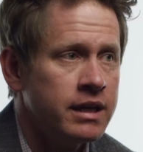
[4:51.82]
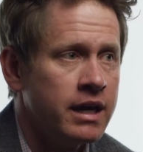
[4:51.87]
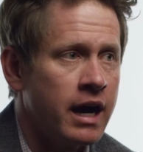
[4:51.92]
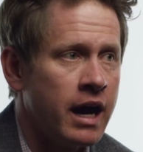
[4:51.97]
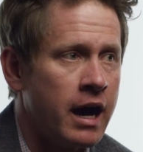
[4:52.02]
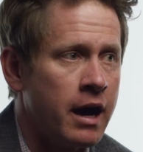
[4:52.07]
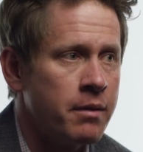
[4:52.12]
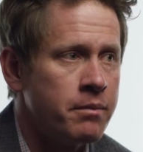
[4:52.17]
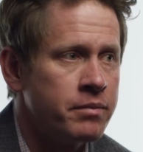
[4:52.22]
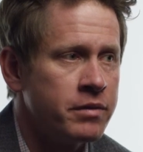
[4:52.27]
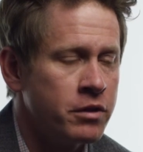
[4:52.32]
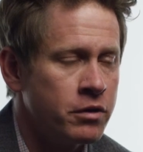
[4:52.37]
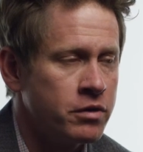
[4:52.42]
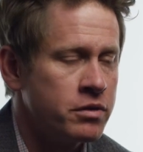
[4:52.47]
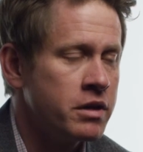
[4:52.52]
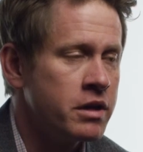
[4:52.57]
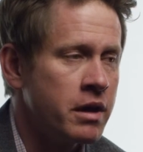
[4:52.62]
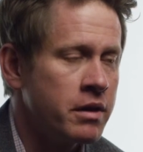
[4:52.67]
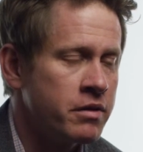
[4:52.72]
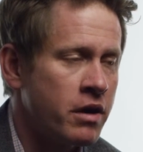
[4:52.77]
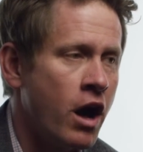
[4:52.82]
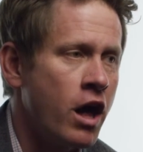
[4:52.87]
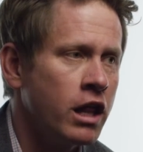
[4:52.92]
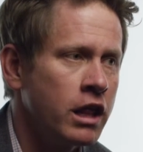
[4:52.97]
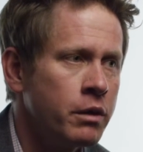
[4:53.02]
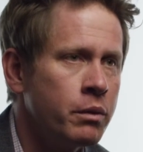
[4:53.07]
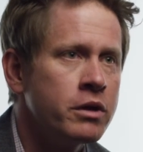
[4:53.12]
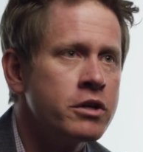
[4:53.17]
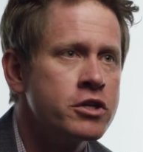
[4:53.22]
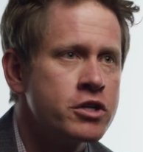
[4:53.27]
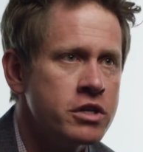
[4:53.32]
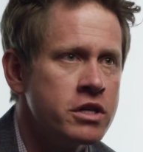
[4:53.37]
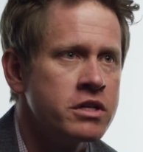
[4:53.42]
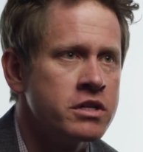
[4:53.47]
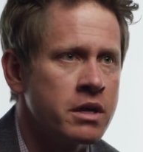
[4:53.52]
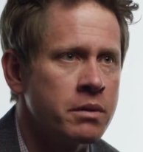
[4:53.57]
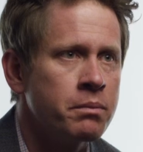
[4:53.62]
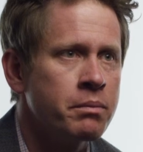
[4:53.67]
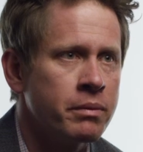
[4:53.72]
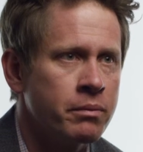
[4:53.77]
Um, you, Hollywood
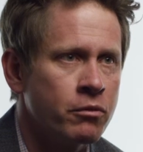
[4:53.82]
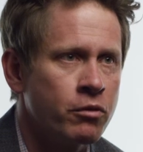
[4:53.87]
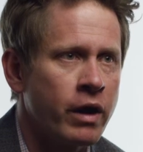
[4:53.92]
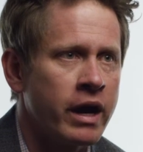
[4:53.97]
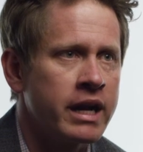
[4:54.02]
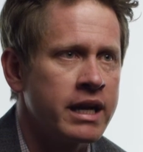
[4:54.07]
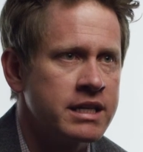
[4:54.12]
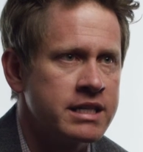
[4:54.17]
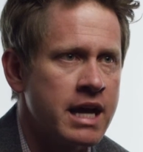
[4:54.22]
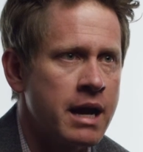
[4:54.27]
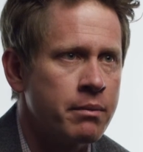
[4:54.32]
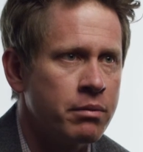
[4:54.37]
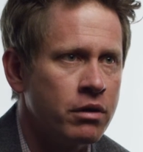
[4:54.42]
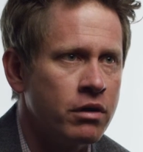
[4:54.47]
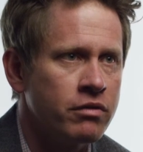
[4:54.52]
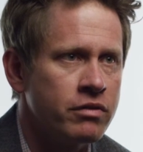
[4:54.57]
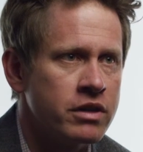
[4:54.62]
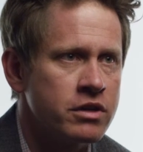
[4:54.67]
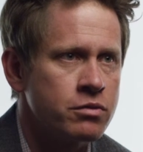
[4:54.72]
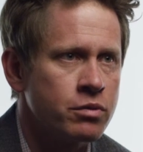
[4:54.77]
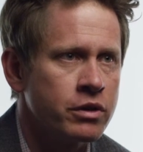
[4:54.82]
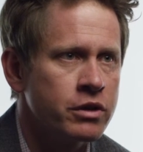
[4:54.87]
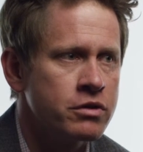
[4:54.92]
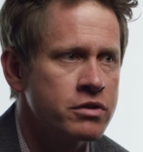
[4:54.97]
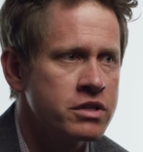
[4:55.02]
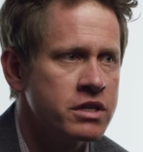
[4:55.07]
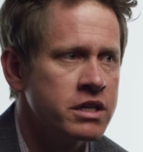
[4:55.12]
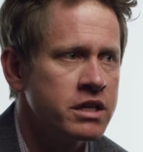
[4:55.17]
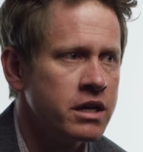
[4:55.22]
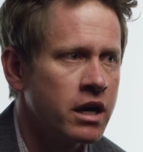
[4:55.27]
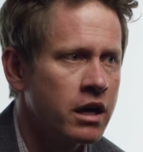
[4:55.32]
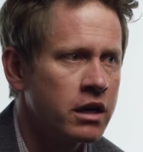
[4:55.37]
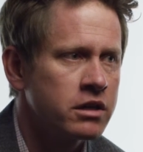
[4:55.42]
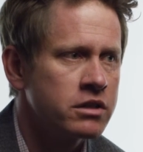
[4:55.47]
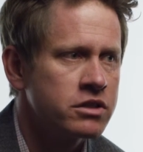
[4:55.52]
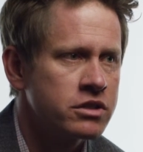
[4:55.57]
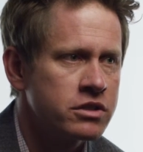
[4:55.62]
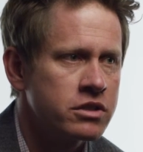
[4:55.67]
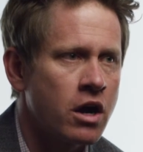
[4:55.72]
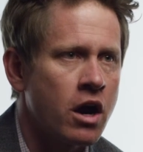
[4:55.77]
is a great example of this, where you see
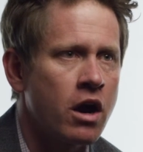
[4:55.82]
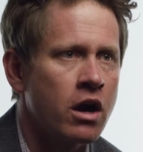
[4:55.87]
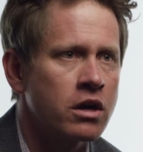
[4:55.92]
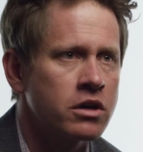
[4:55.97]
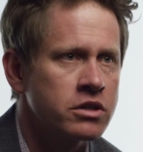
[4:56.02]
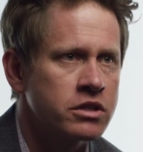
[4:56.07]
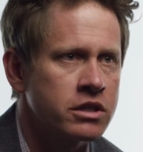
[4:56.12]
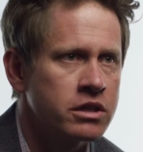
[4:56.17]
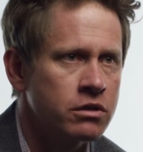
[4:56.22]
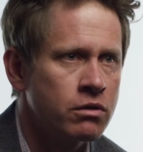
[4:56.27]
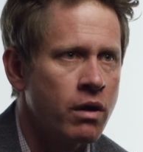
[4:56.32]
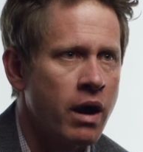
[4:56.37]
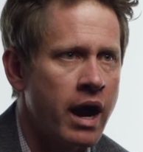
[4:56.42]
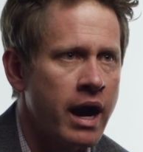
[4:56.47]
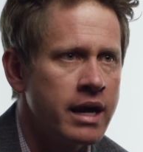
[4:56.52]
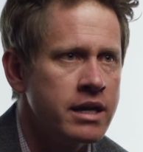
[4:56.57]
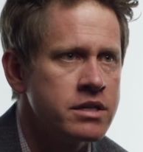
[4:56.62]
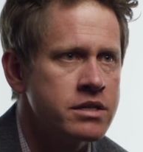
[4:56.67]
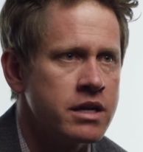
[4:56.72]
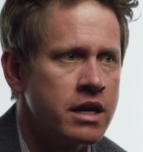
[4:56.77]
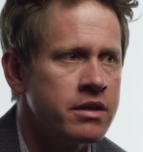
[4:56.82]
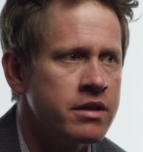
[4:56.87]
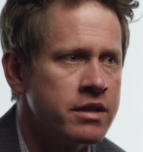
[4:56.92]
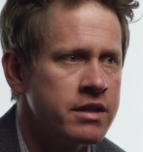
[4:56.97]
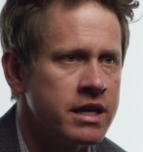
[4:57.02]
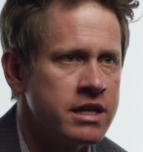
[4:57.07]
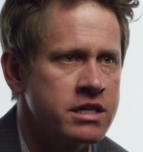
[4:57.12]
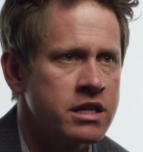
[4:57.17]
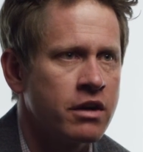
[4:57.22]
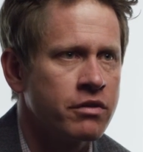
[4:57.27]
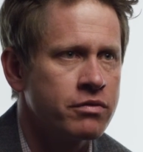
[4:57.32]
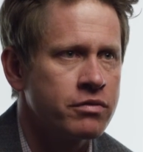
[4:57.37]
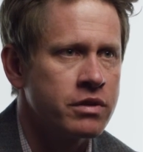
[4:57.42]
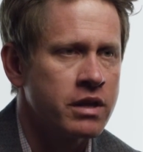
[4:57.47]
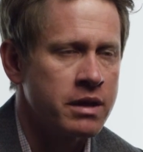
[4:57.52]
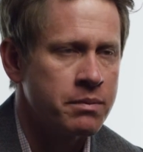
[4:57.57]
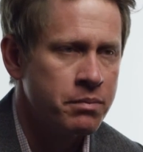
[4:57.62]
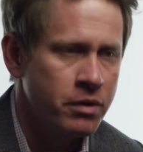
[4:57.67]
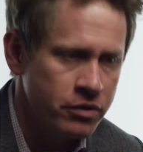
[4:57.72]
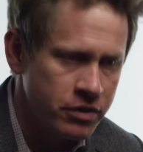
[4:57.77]
young stars rise and then they self
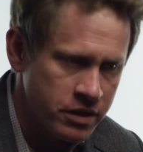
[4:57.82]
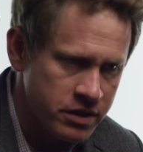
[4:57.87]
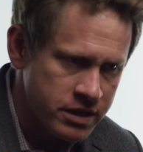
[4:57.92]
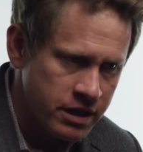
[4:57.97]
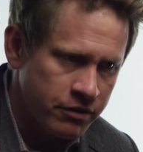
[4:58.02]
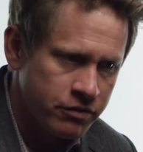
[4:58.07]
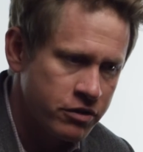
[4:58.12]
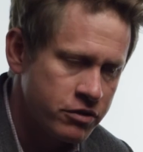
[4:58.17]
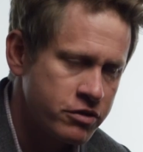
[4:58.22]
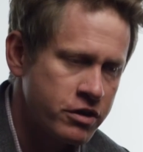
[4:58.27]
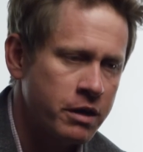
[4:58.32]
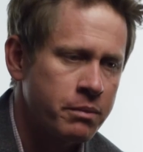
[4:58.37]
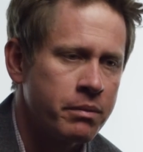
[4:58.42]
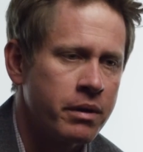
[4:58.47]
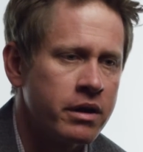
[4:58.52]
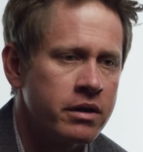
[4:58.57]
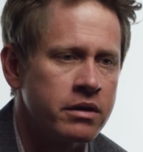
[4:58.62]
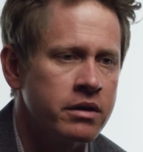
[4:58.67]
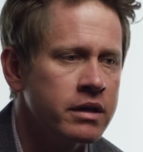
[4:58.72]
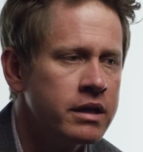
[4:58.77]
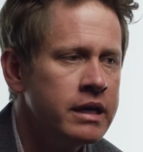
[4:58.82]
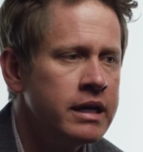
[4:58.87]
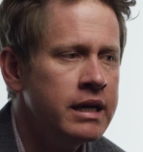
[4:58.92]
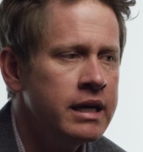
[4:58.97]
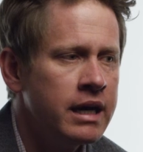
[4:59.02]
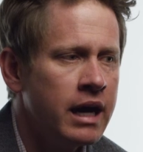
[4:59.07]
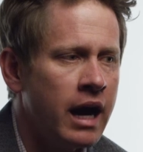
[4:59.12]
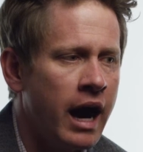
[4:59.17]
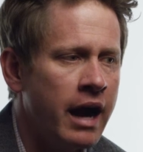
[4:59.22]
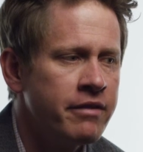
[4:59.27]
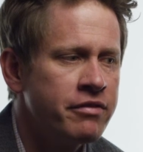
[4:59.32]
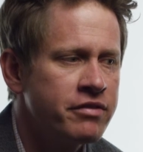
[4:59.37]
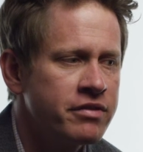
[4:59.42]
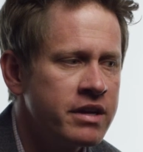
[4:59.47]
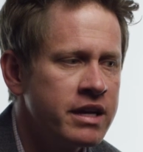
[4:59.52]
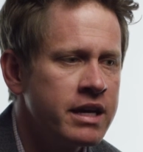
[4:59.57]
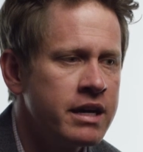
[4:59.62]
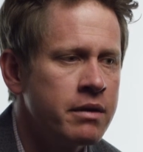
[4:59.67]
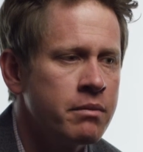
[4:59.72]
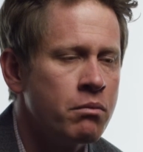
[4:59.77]
they put the self destruct button. I
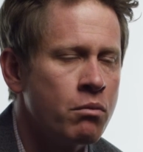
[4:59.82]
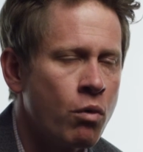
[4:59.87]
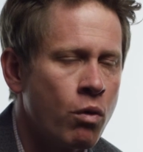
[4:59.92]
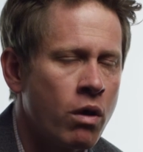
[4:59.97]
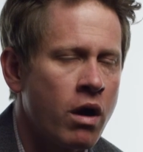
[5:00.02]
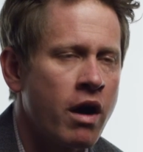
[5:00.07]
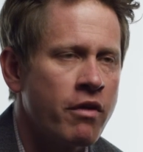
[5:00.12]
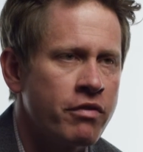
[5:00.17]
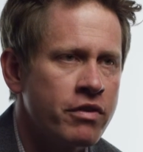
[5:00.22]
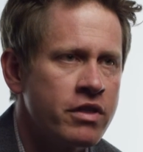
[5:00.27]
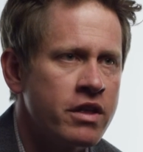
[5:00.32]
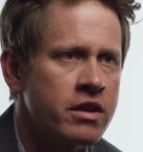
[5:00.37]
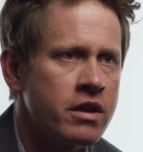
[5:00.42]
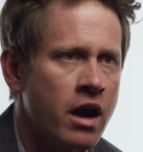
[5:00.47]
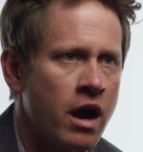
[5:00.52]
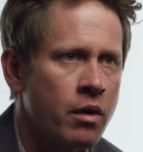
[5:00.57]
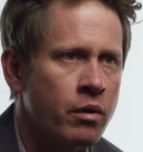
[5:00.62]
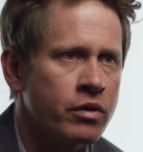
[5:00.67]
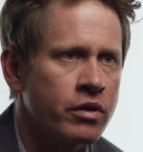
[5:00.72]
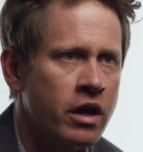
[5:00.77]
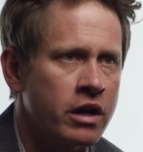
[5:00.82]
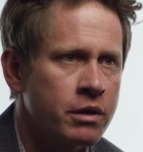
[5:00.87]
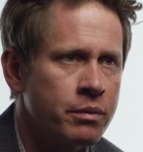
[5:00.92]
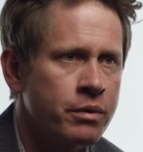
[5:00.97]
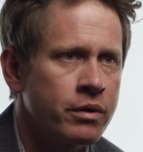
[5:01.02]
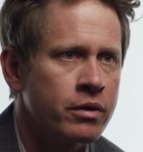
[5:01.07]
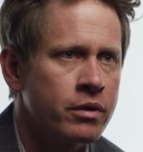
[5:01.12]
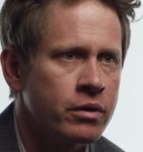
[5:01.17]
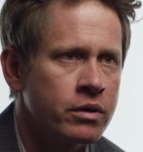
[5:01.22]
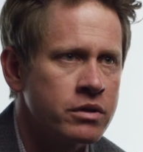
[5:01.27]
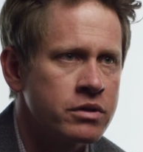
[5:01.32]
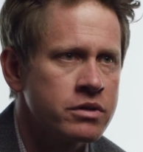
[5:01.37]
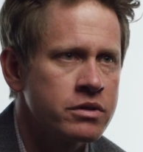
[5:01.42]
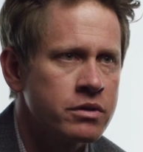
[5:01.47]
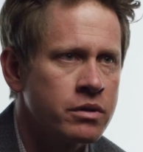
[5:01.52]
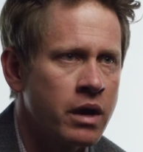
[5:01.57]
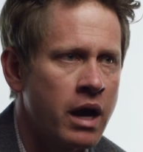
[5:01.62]
see it more often than not with entrepreneurs.